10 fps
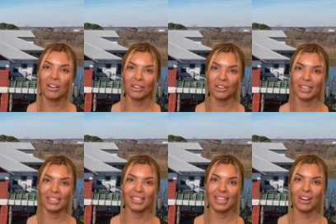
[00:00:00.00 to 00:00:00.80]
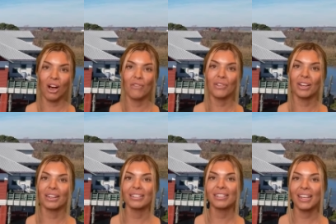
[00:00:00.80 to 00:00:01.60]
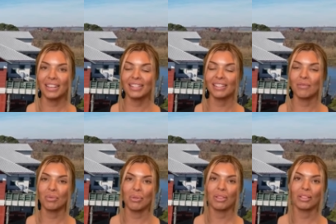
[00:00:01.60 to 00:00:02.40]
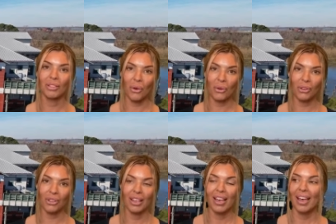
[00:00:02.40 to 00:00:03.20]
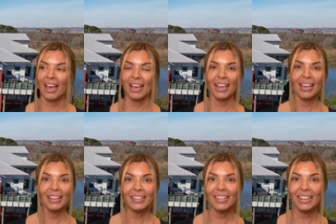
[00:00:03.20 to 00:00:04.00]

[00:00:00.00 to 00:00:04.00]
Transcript: culinary scene, offering a taste of both local and